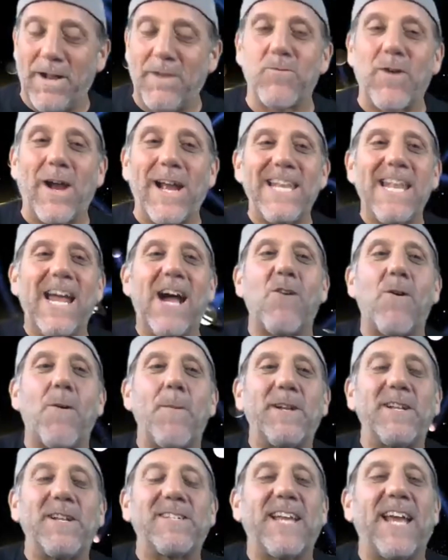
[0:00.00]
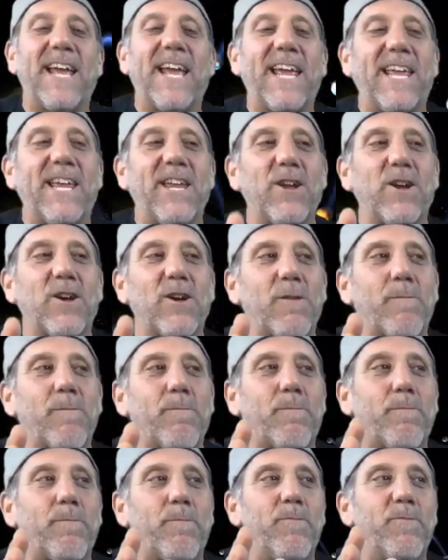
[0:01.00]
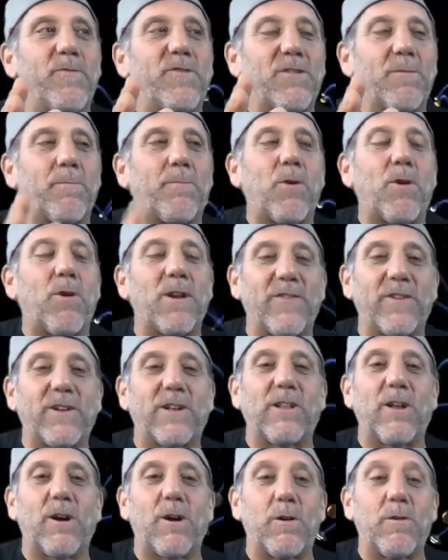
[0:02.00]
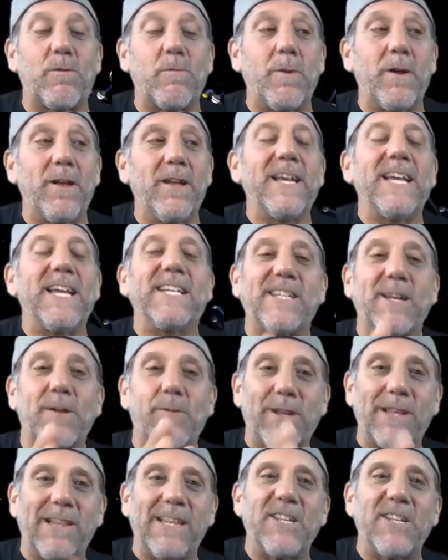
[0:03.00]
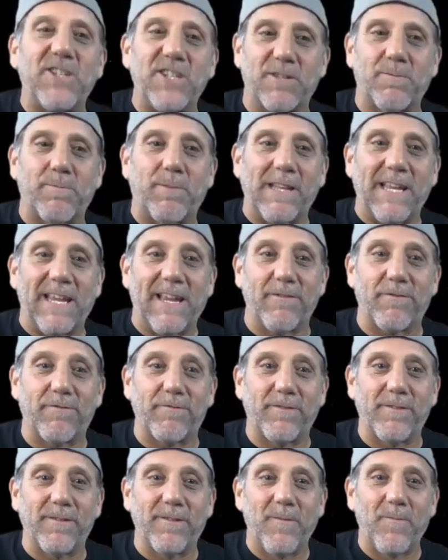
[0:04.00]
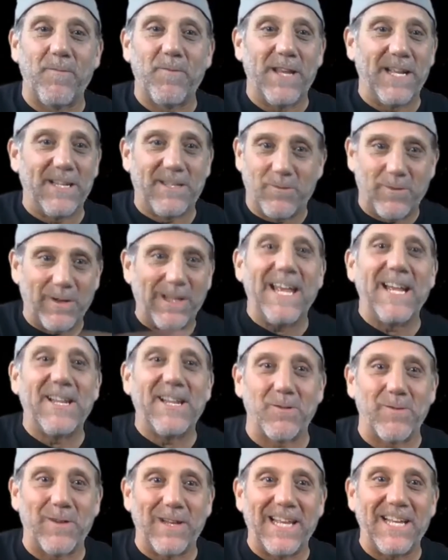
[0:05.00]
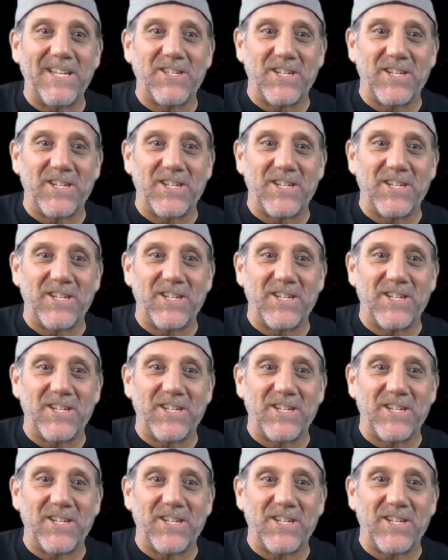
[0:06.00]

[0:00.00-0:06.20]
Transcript: right now I'm going to say your support of a globe is a religious belief. It's a religion.